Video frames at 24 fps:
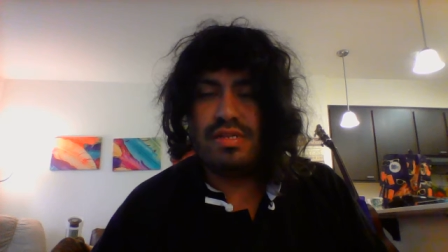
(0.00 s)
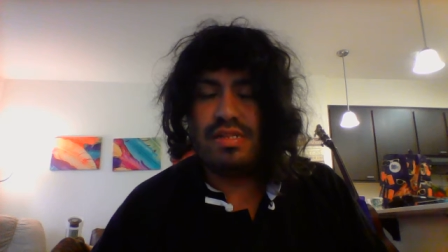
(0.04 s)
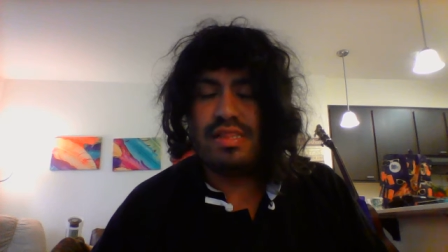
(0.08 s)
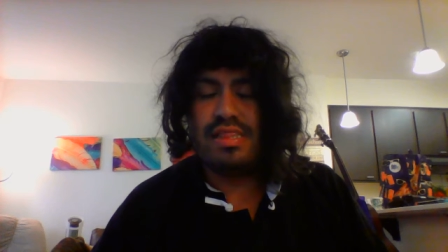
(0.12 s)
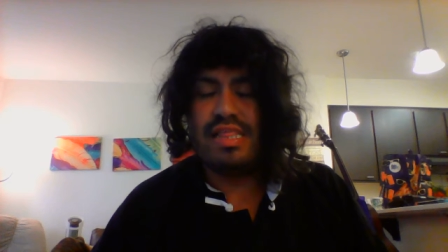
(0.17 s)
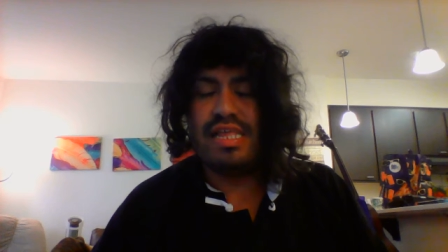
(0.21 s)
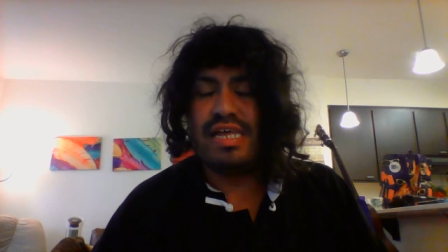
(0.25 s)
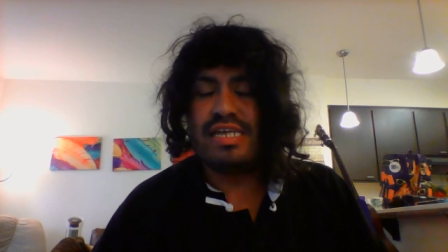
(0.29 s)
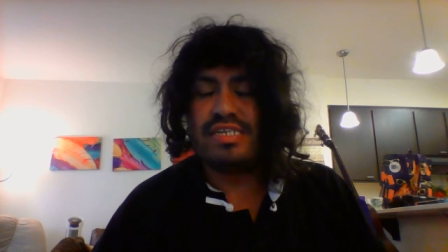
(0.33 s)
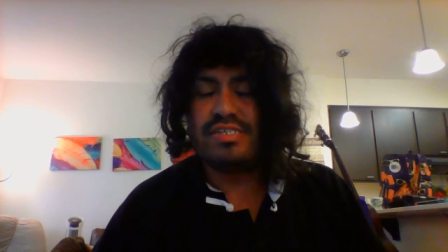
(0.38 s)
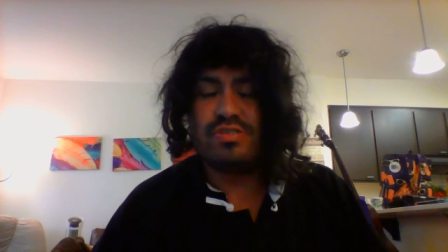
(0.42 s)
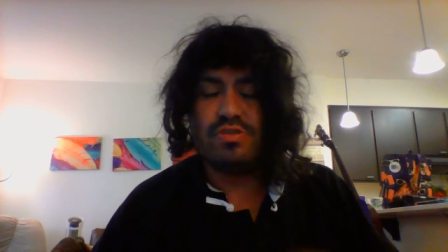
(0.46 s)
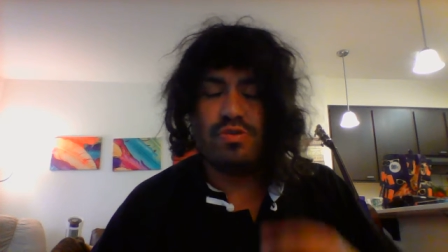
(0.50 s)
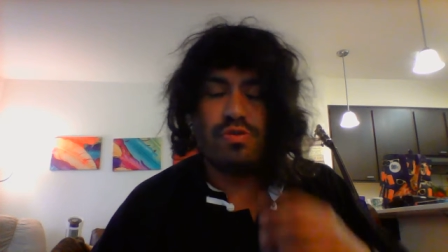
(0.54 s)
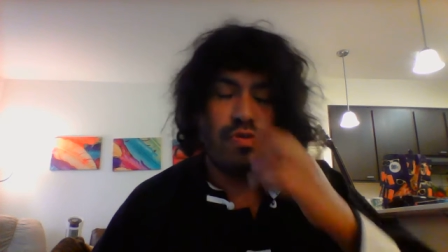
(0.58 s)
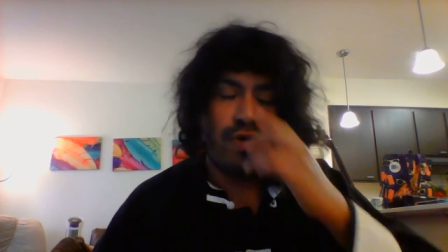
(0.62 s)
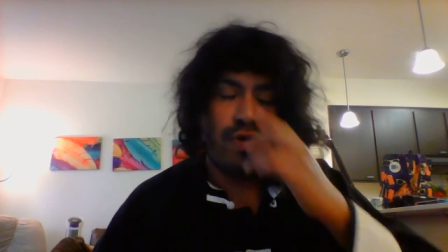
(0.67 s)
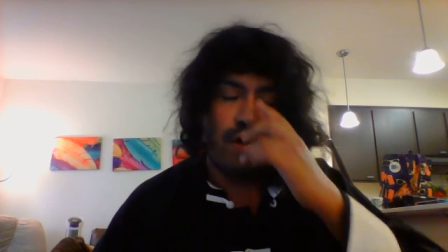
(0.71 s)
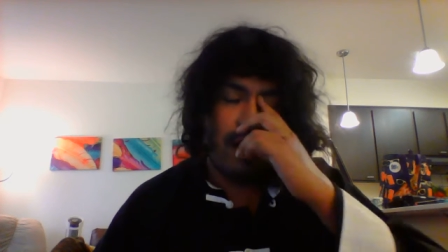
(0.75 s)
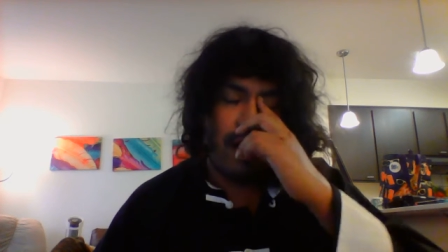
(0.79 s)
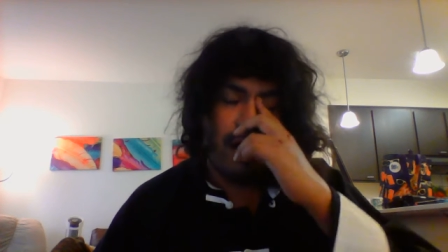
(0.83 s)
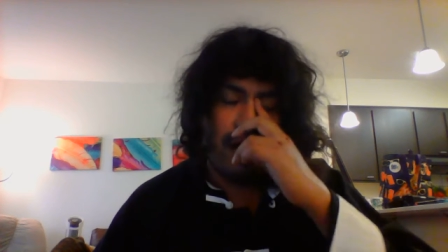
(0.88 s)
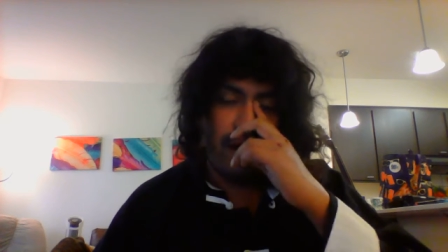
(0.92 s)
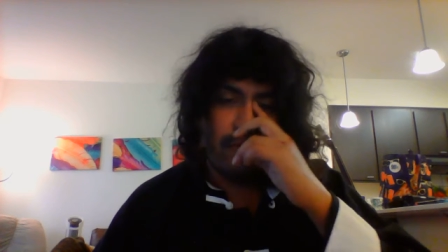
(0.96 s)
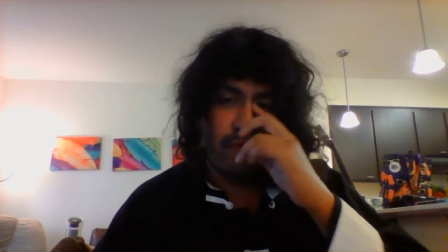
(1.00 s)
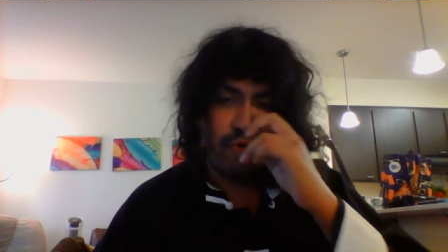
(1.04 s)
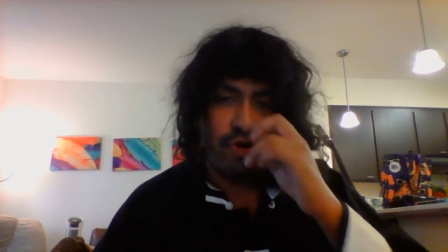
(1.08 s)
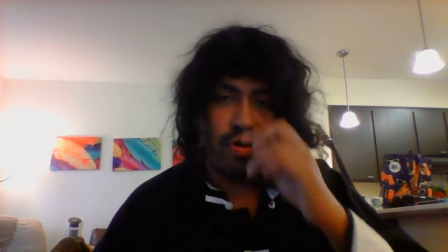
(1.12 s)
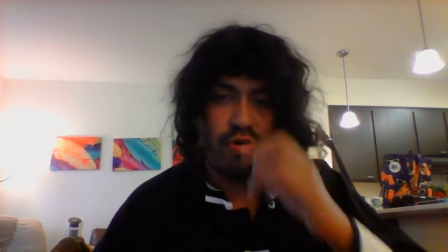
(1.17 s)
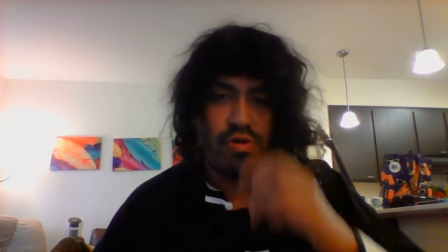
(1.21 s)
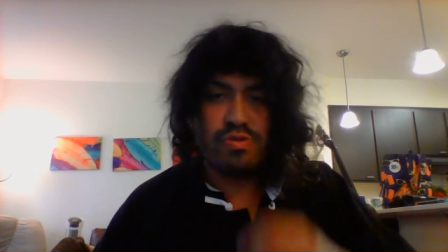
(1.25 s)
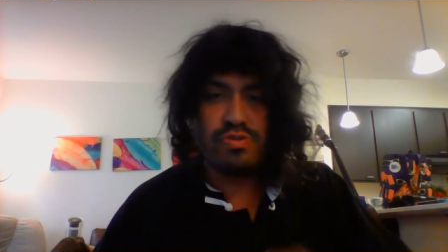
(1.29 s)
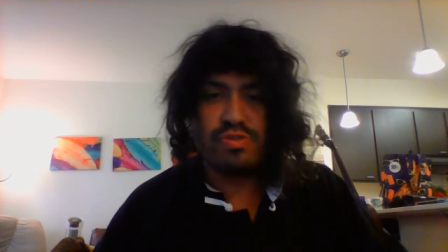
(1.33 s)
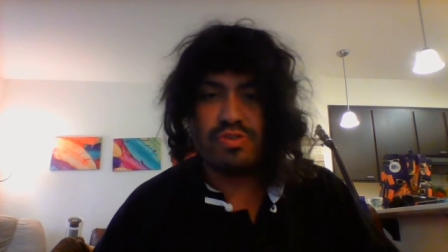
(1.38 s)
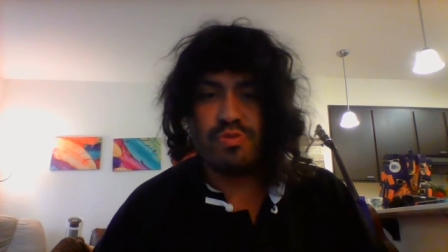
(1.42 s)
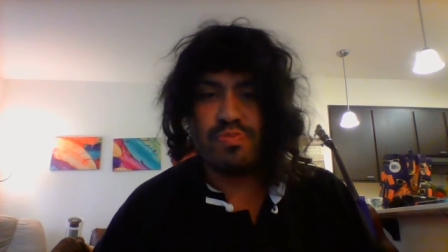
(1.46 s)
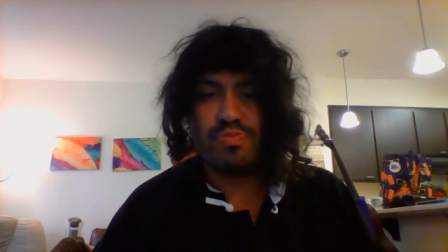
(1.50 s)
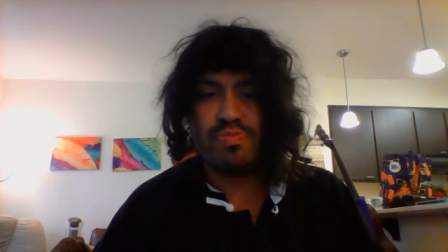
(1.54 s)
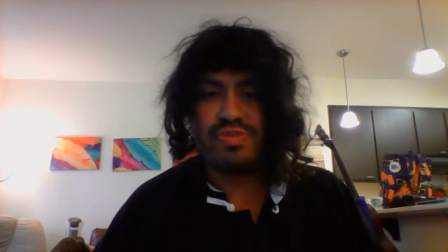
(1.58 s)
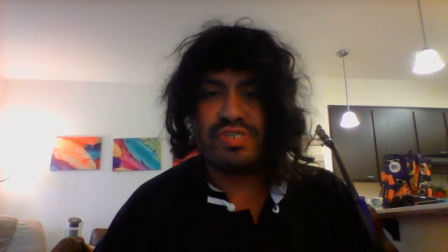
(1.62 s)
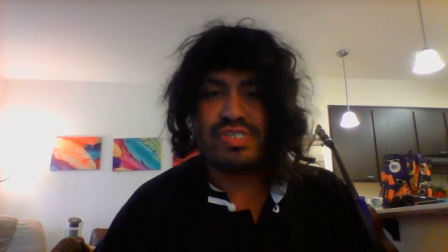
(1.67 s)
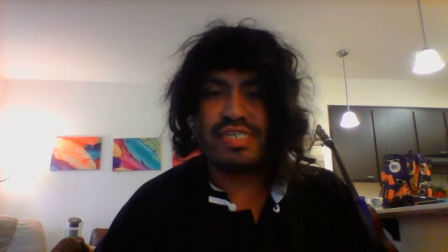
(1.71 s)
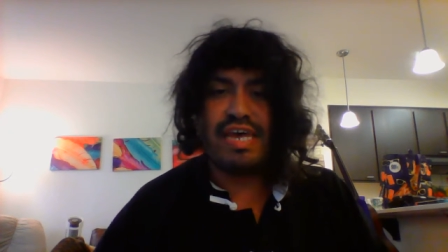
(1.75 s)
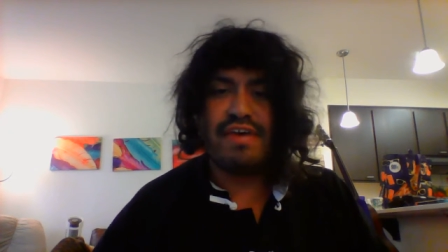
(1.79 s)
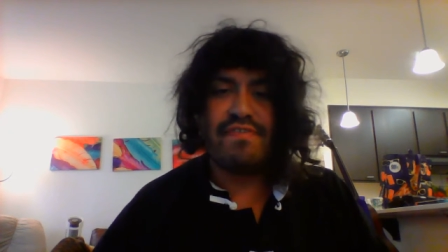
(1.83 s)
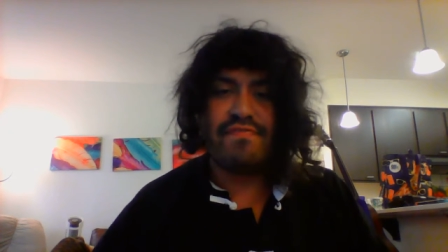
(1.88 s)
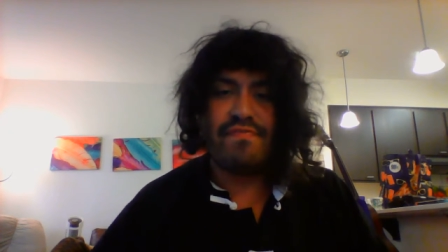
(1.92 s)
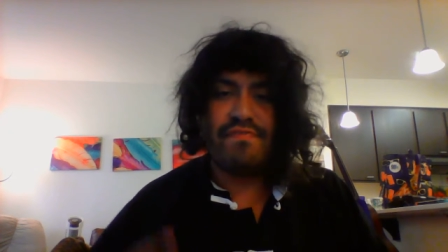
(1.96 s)
Let's do Goku Super
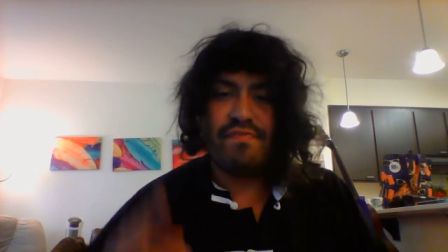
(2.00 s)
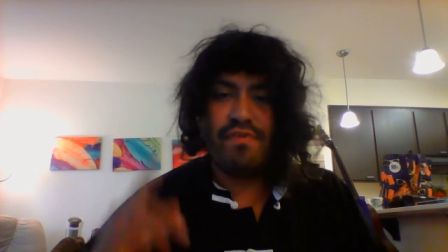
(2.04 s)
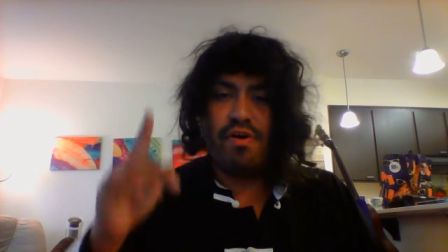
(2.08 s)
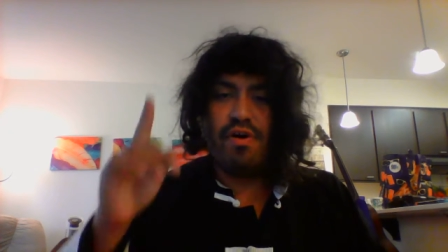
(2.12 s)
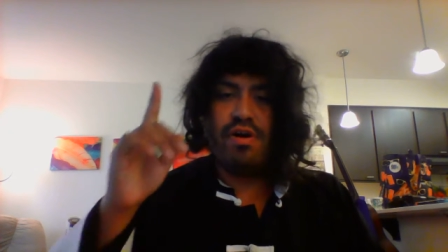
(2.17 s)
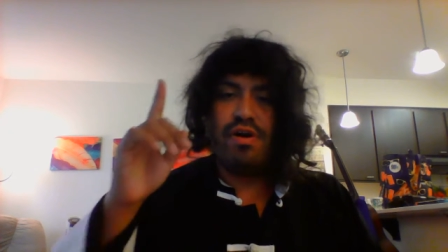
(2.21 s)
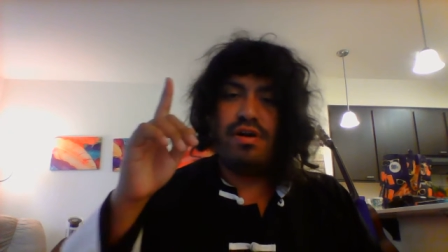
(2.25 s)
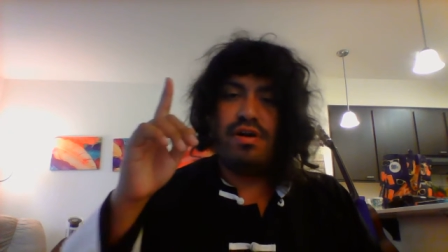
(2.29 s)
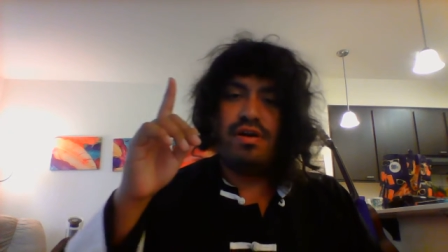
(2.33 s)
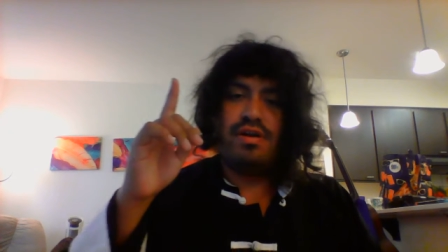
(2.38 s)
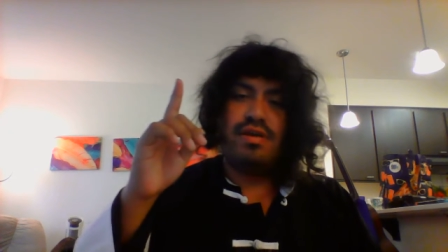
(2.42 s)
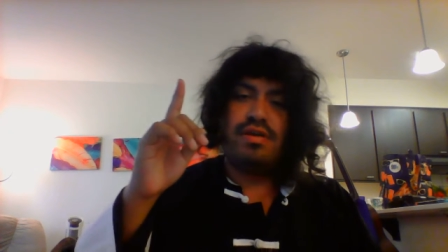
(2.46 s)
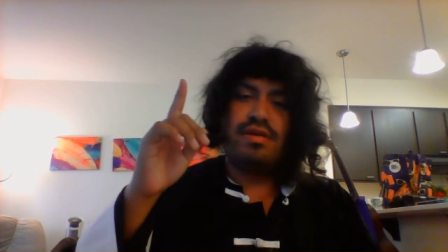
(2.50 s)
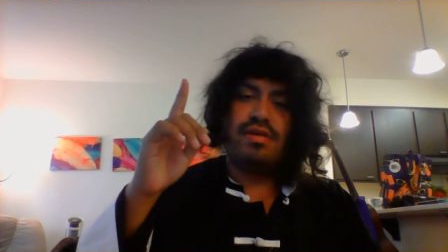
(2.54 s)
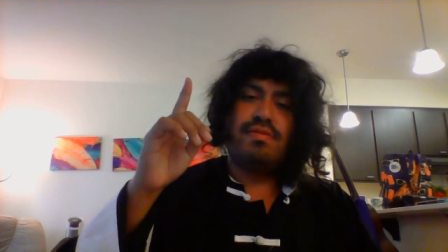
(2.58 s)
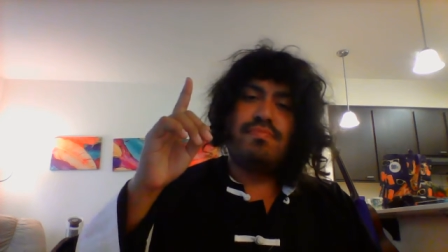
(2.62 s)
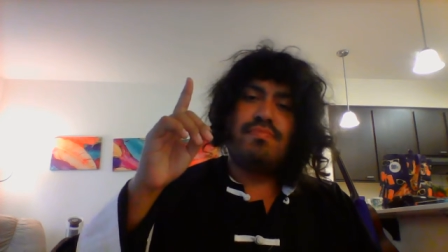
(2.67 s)
Saiyan 4,